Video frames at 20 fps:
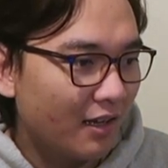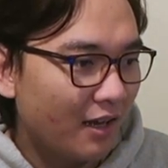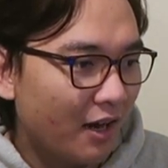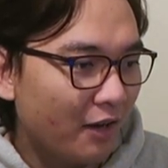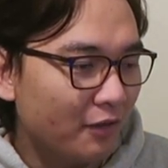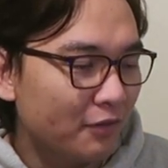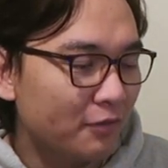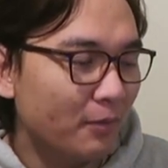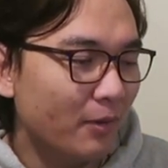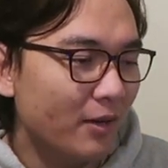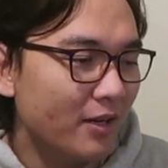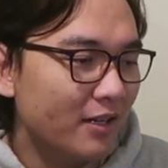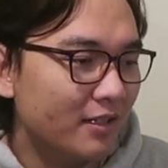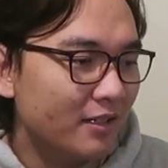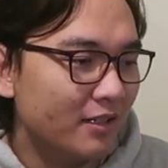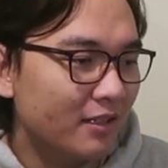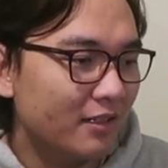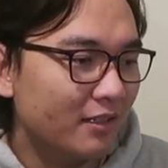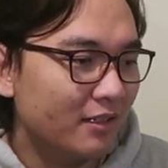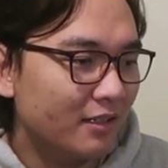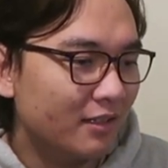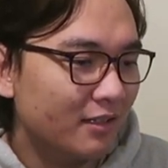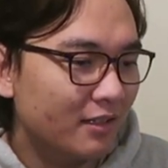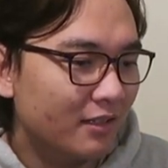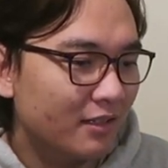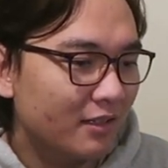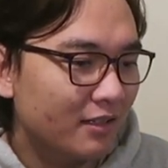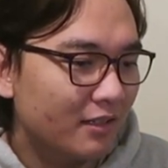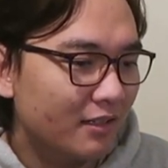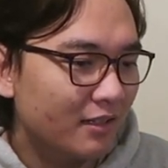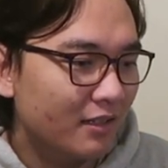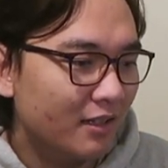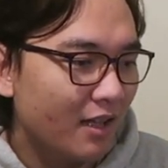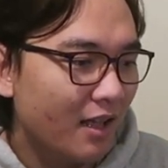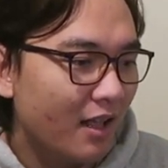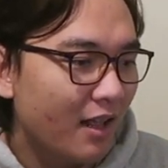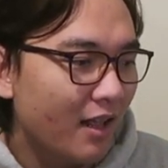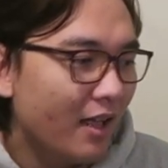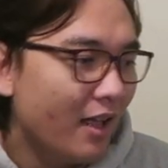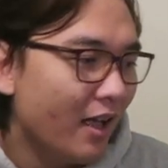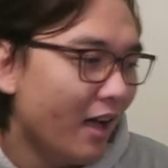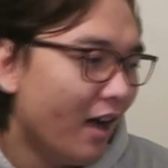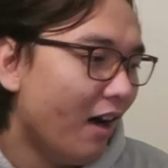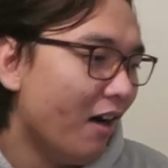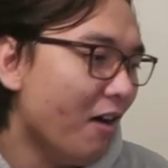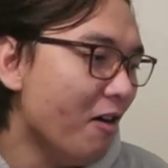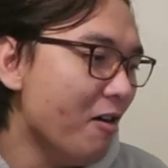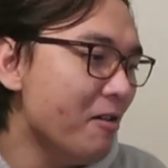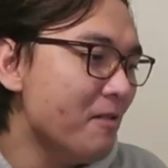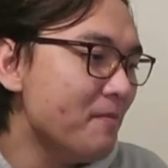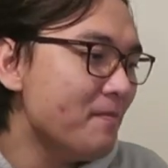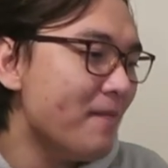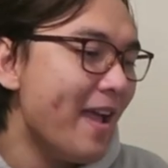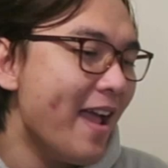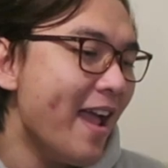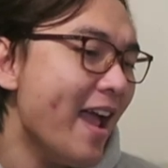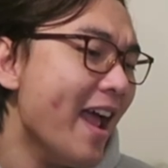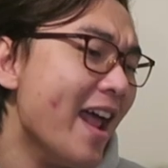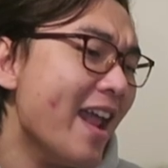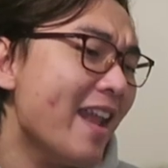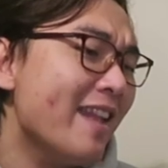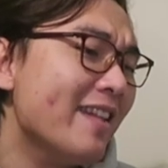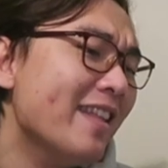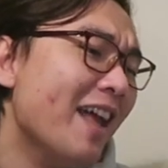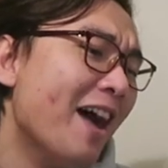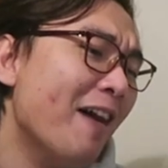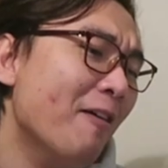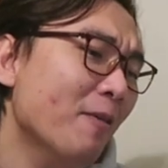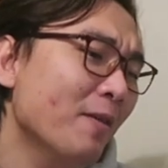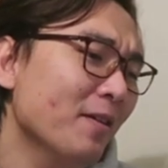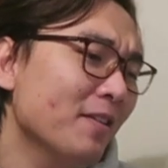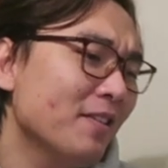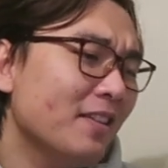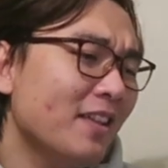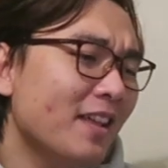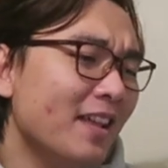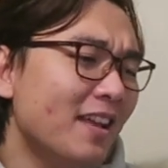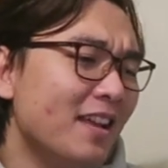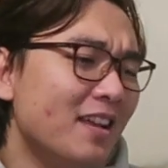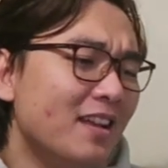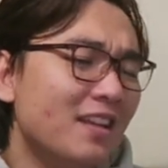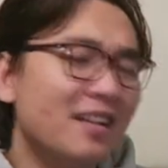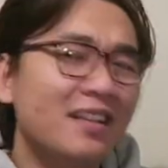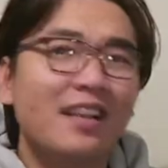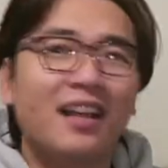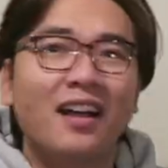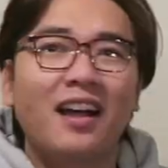Aizhuan. Oh man, that was it.